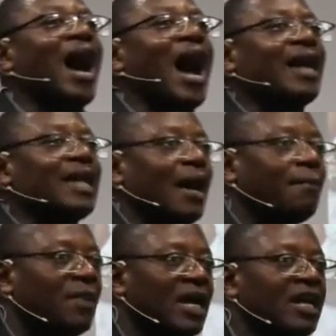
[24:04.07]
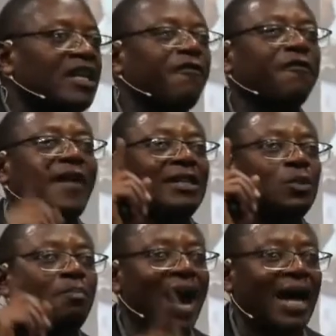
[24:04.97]
Adam, the first
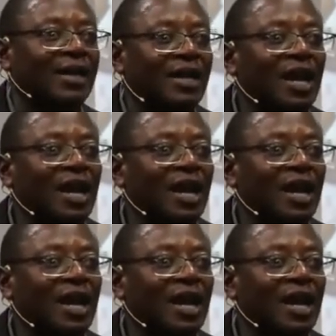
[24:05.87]
man